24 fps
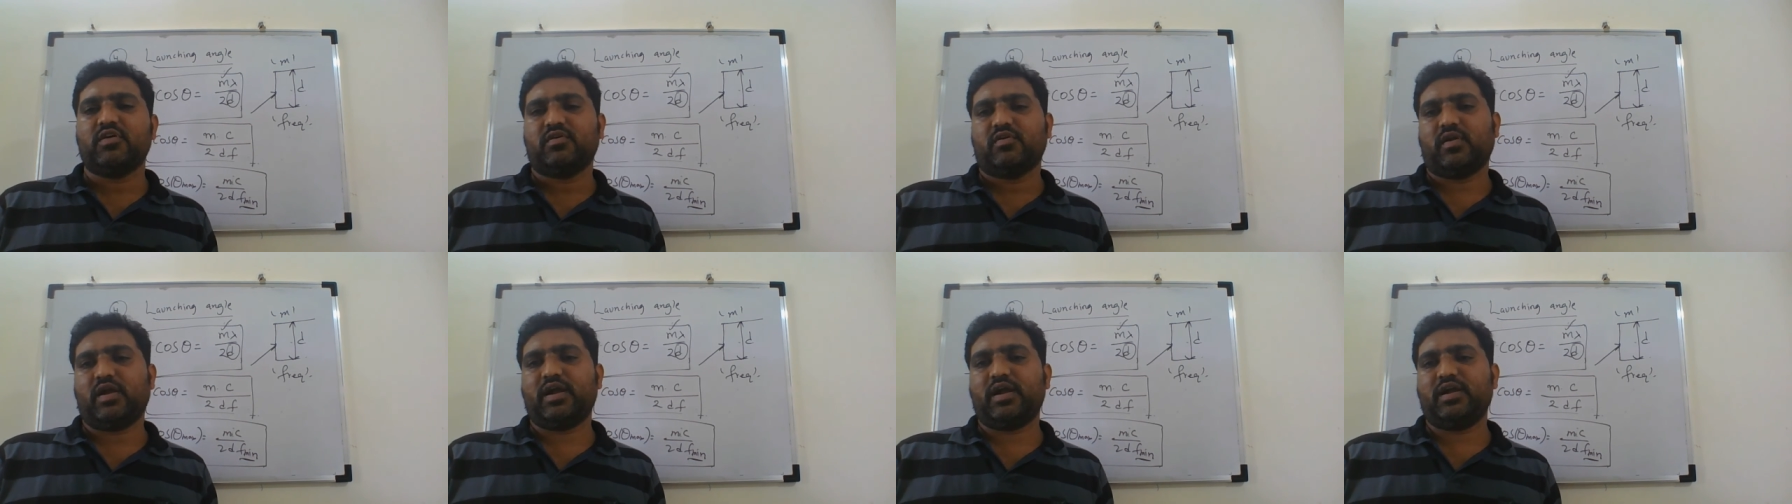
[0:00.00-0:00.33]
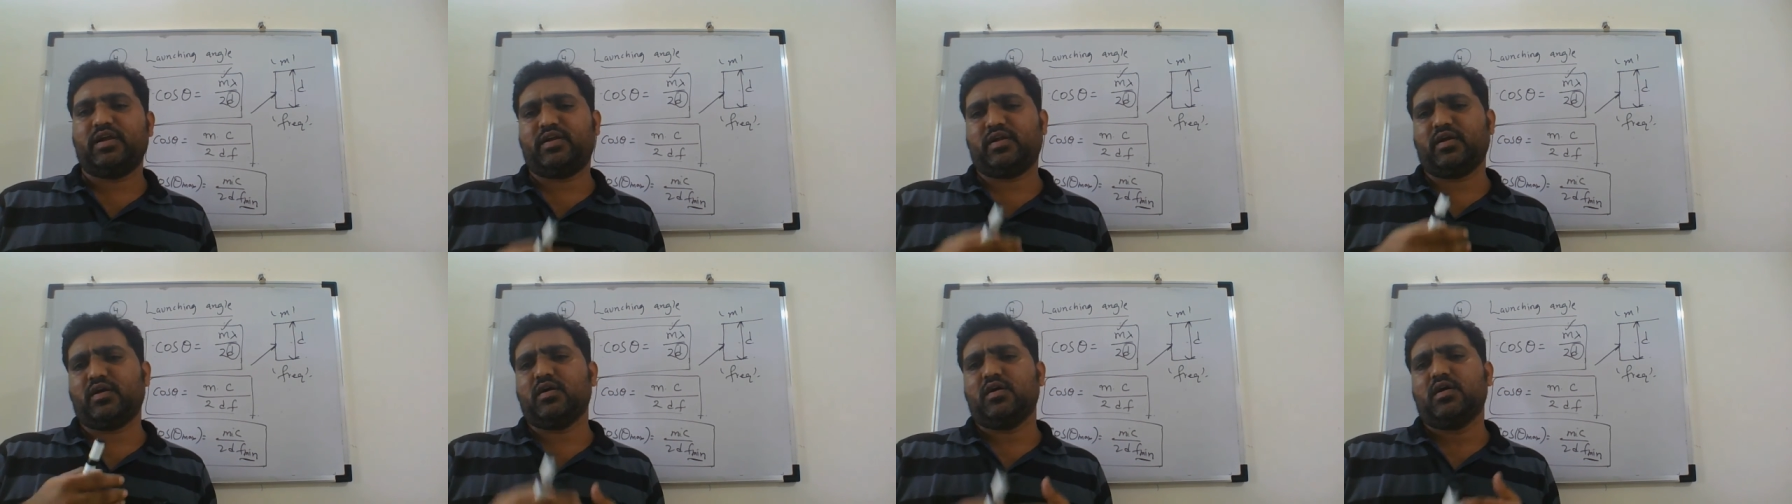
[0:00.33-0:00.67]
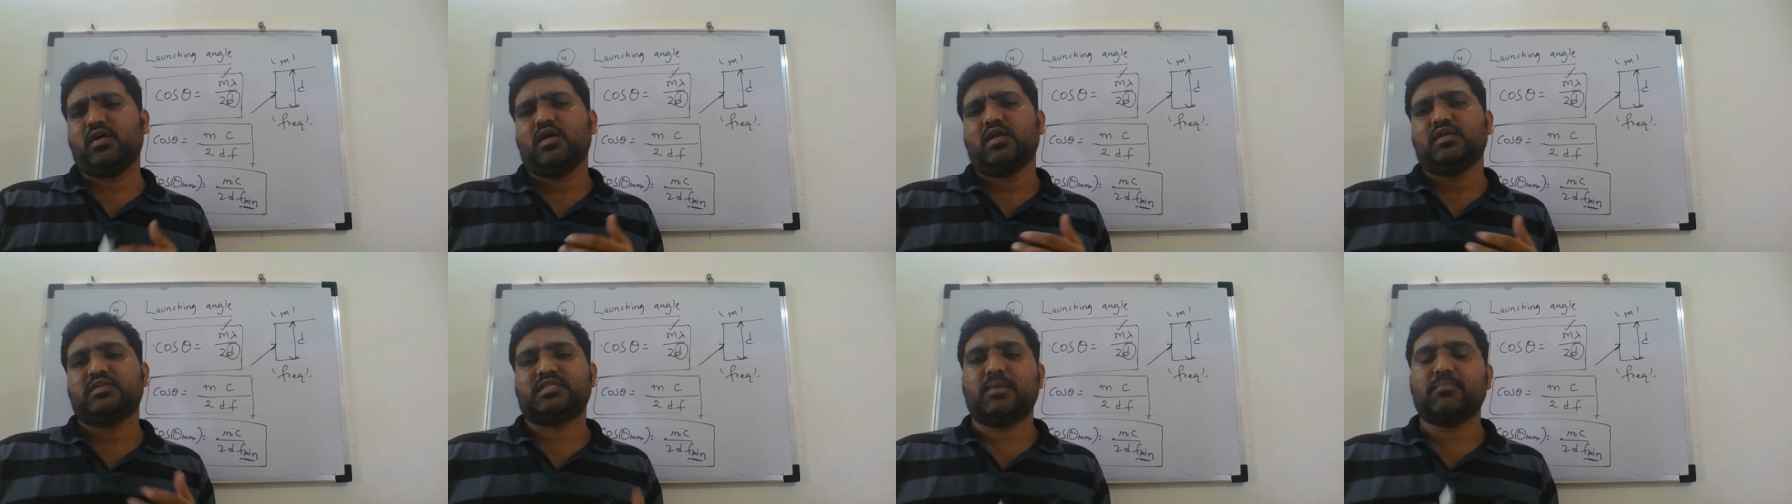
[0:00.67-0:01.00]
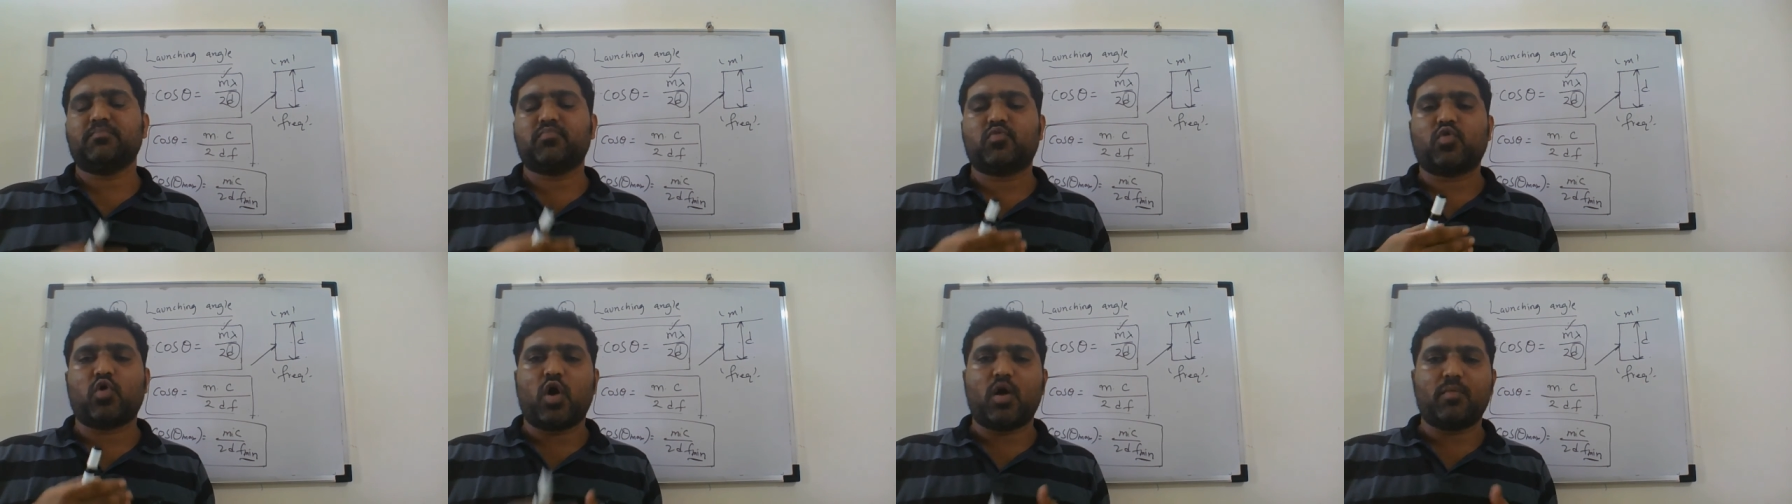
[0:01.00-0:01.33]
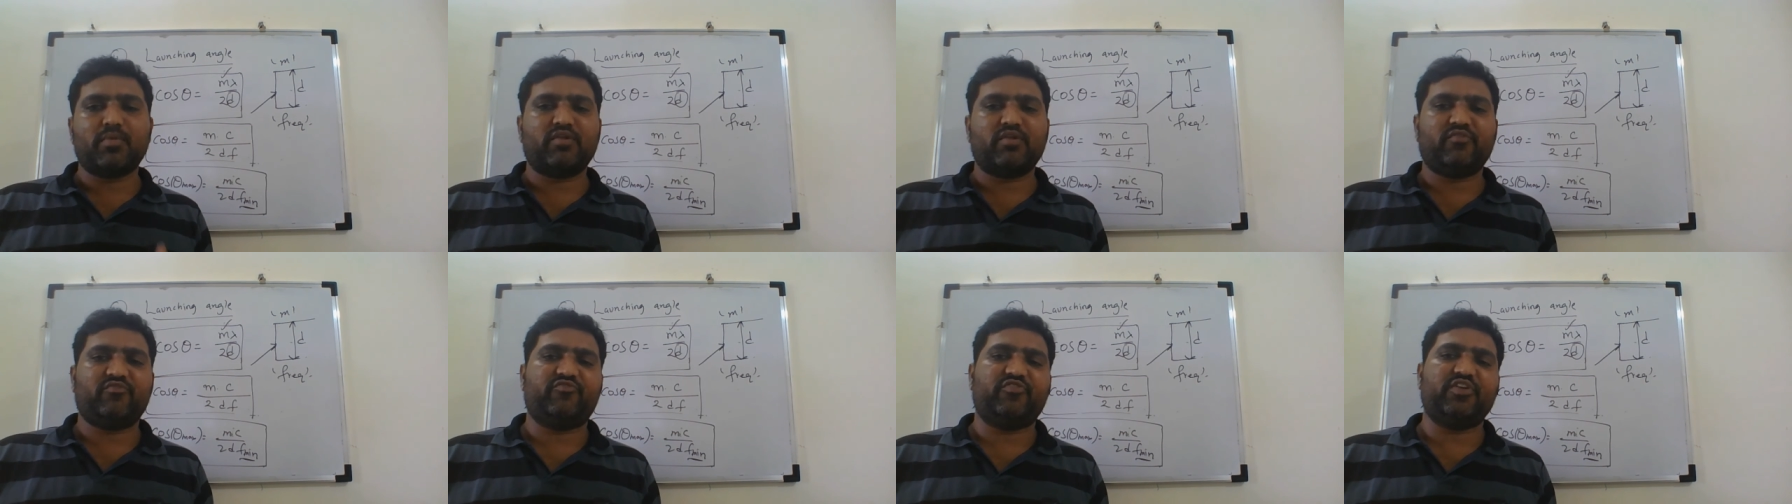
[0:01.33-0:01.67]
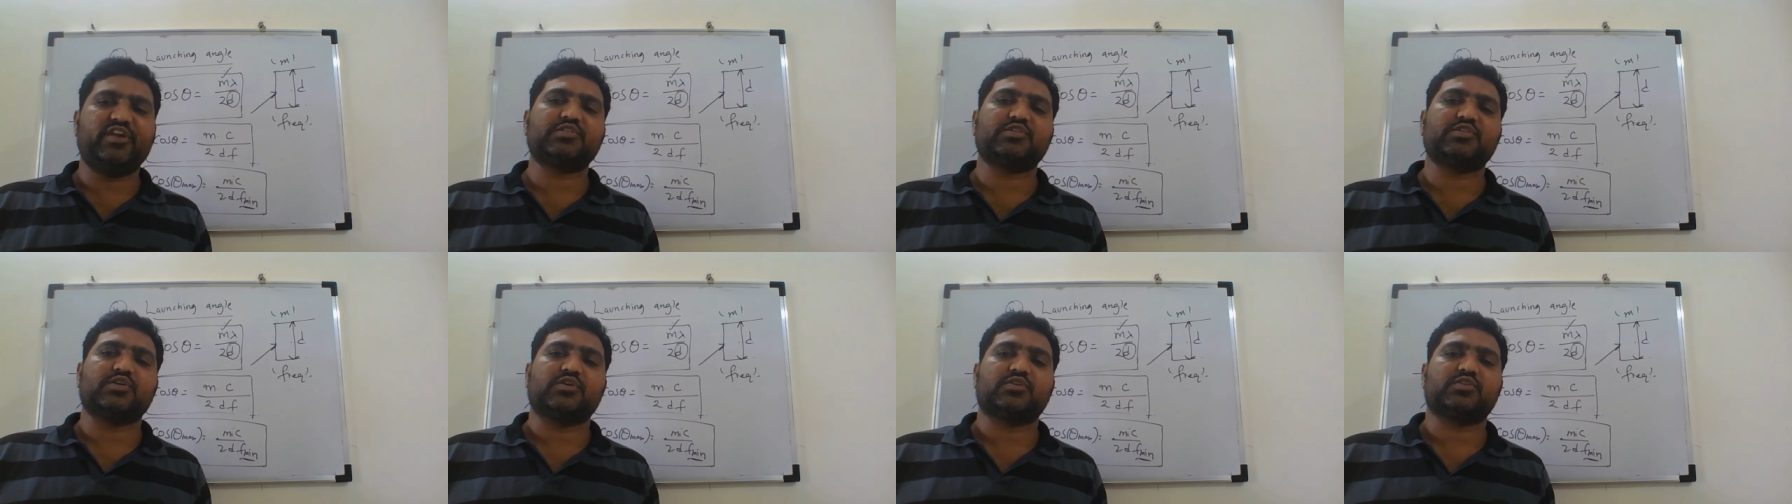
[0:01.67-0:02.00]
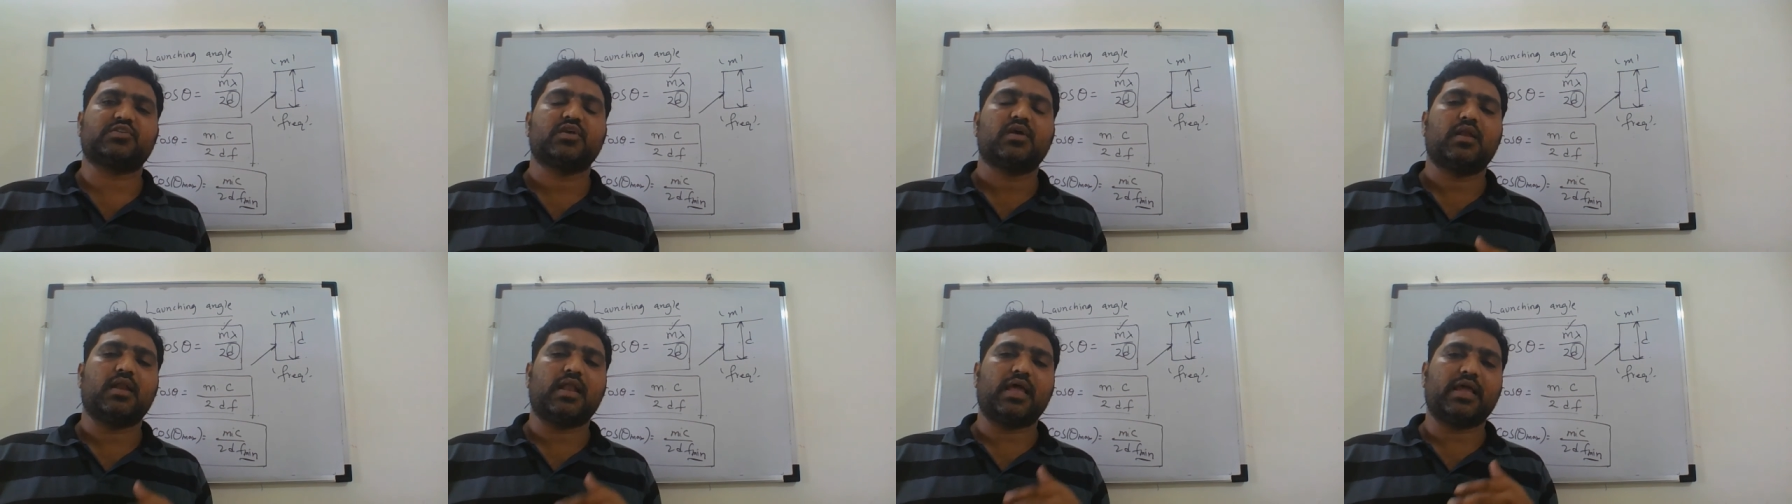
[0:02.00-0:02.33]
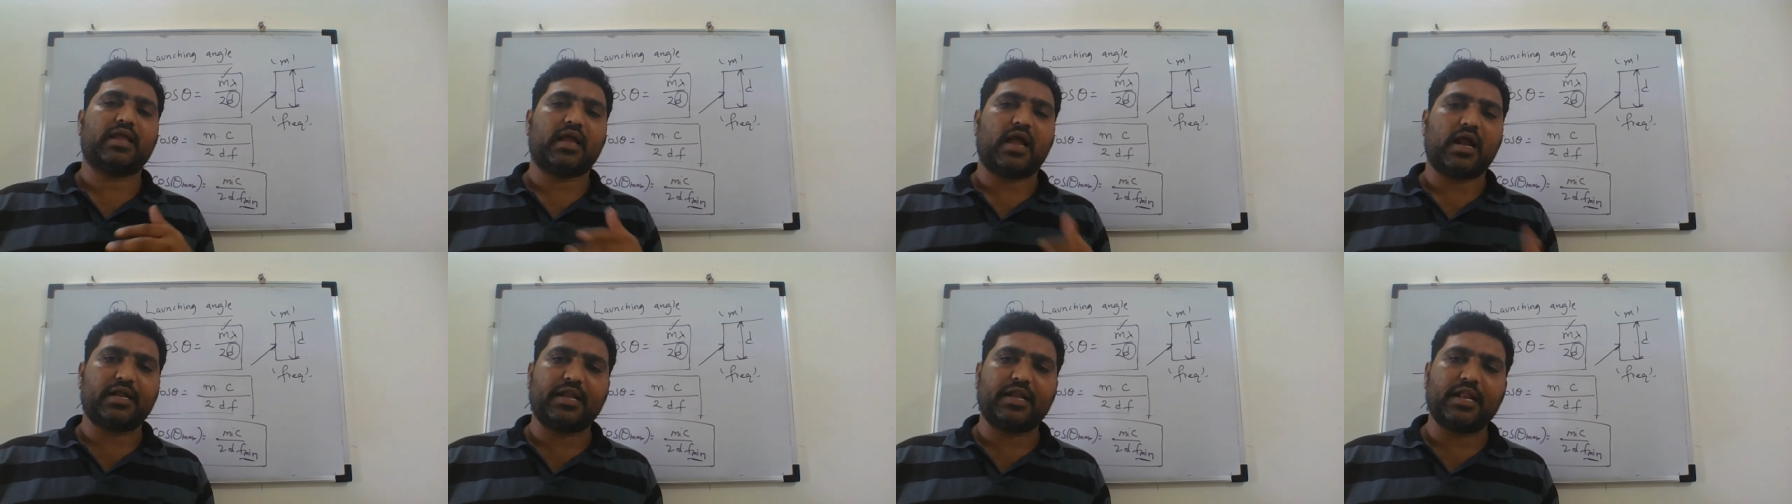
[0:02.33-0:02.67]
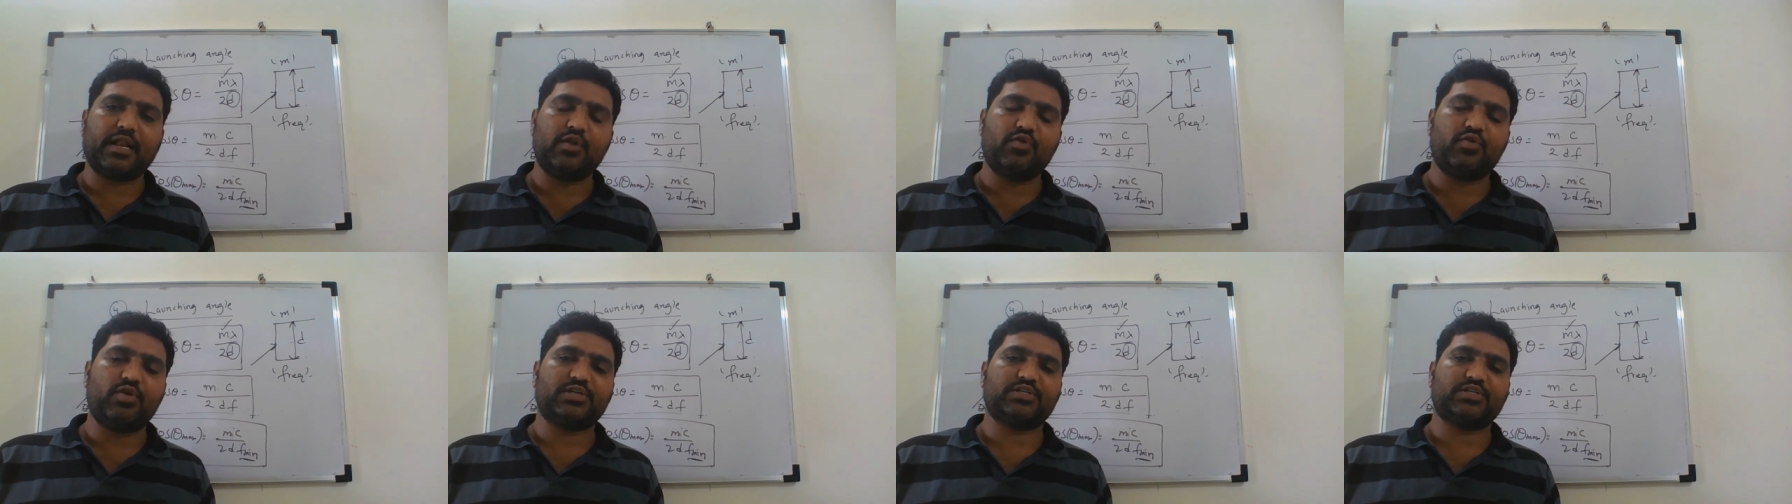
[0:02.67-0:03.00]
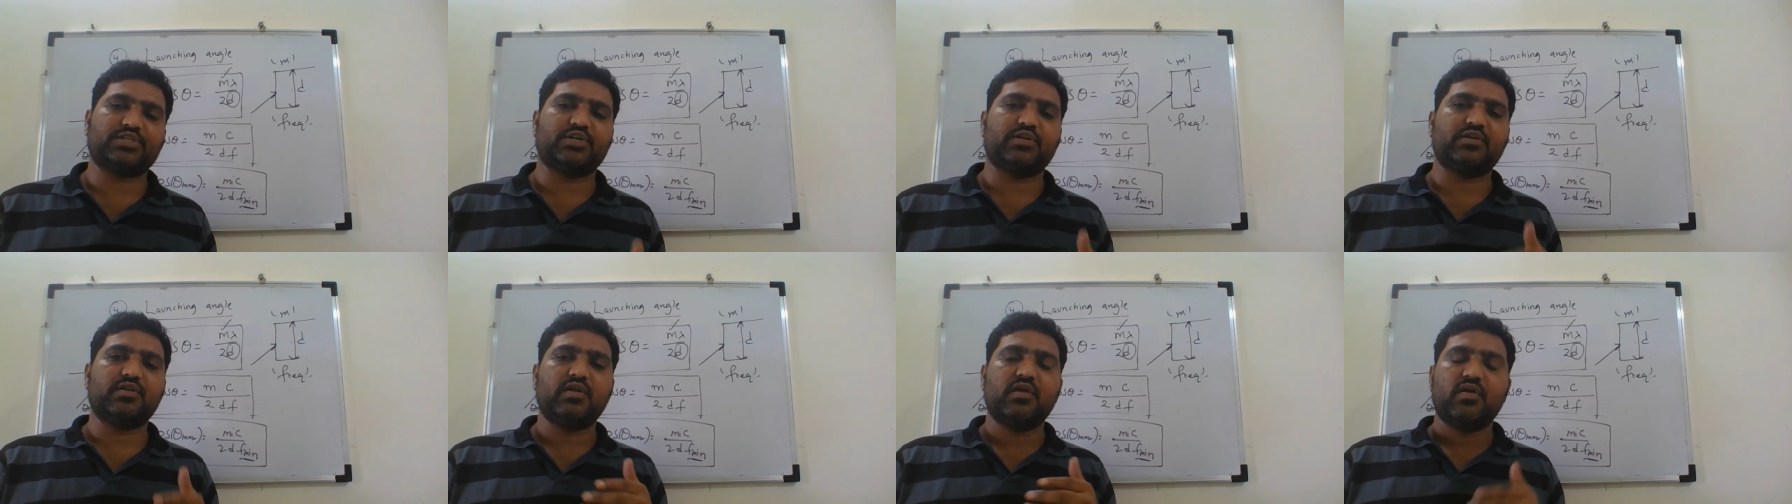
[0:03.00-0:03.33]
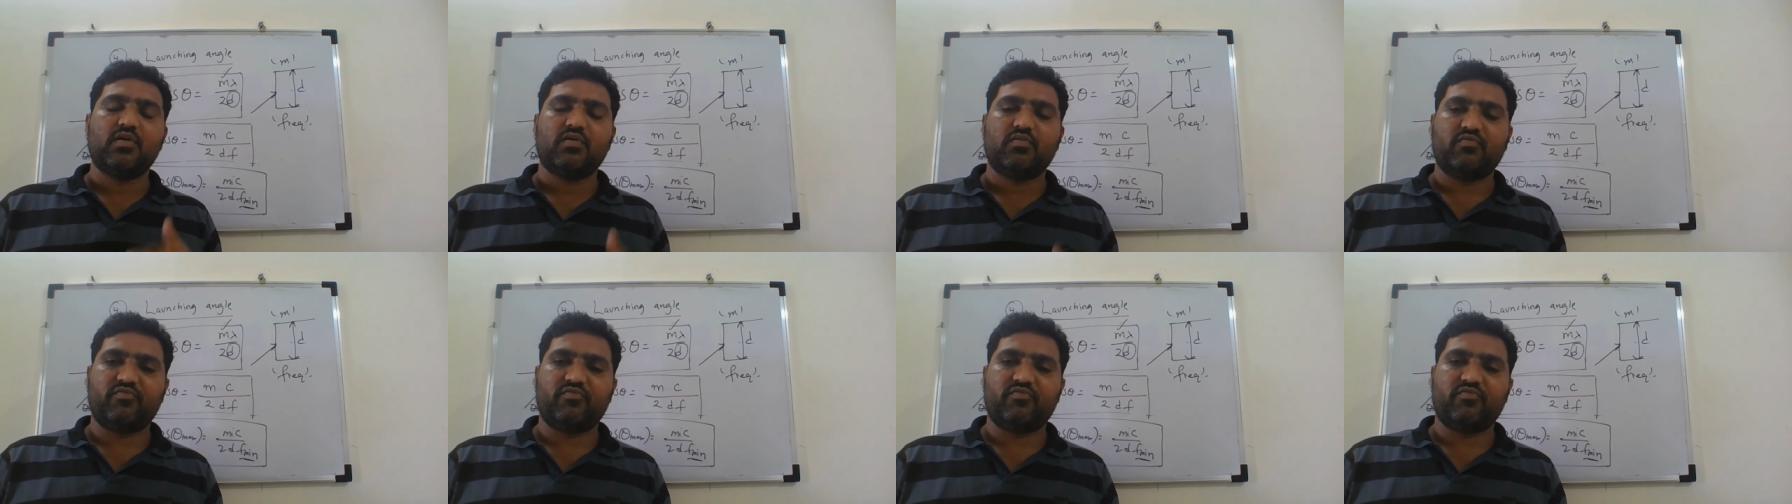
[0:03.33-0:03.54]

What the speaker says: right some common features like attenuation,